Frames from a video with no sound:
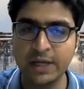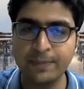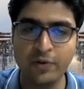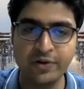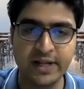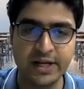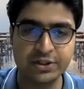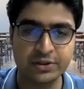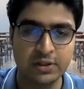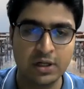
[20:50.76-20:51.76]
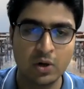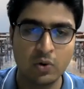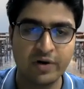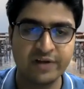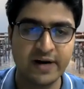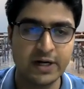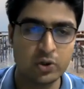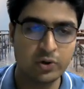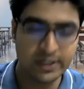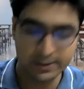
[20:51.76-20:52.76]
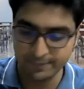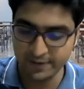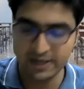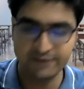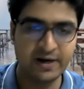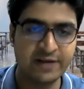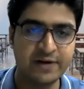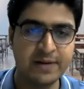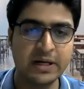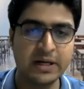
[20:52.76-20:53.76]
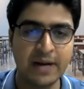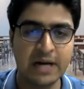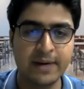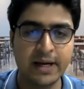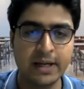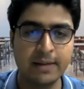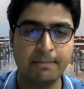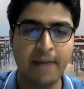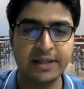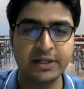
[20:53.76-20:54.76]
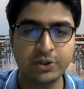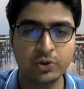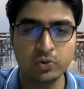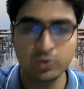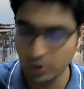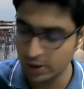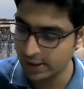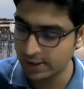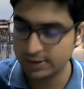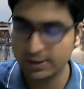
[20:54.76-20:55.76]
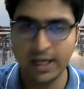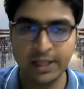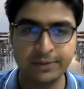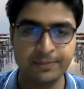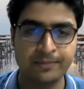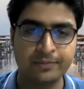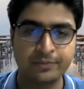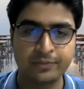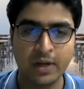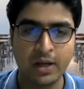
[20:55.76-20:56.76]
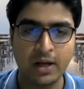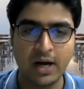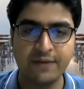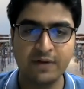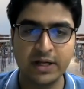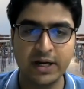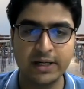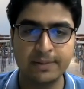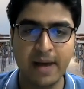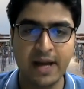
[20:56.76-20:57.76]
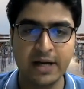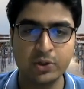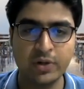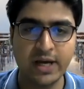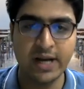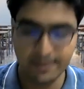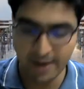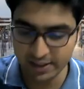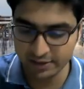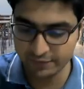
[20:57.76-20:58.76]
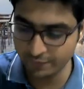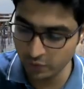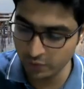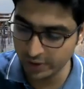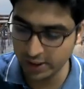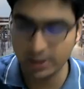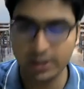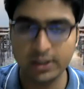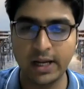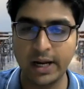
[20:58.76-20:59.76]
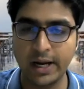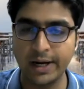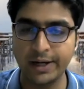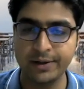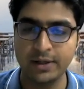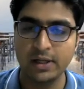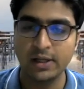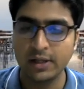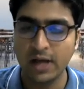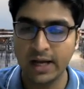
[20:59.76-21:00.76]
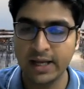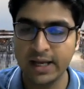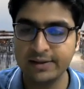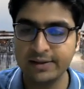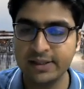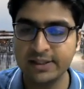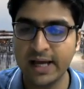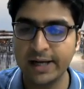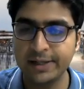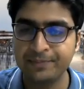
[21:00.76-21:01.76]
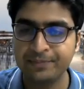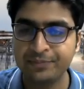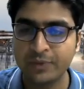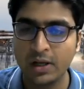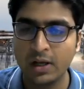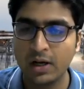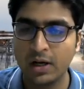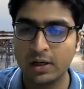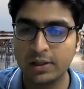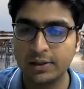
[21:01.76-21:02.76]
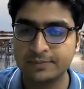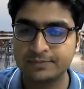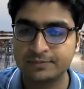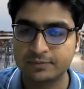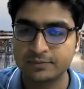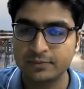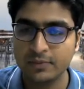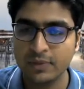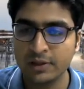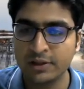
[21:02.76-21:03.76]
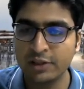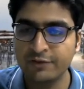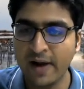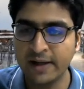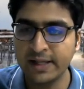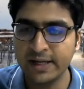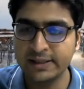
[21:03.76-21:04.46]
opposite direction. What if I do it? What if I multiply it by -2? Then I will get -2 here and -4 here, and again see that uh, this vector